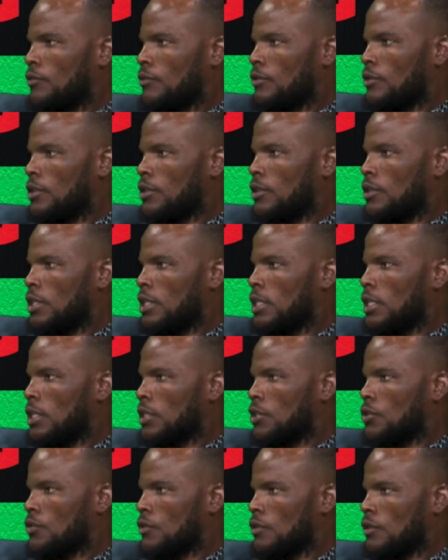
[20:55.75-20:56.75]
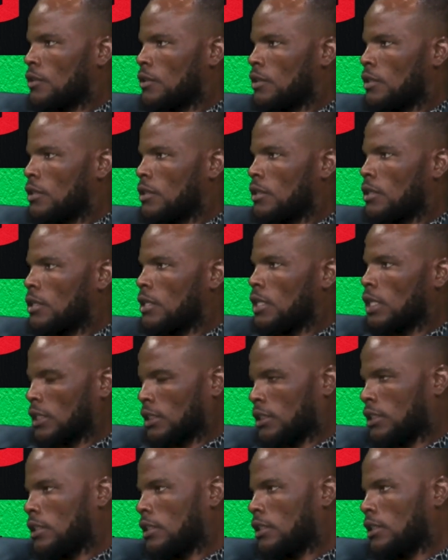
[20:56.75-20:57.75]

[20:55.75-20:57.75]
the Electoral Act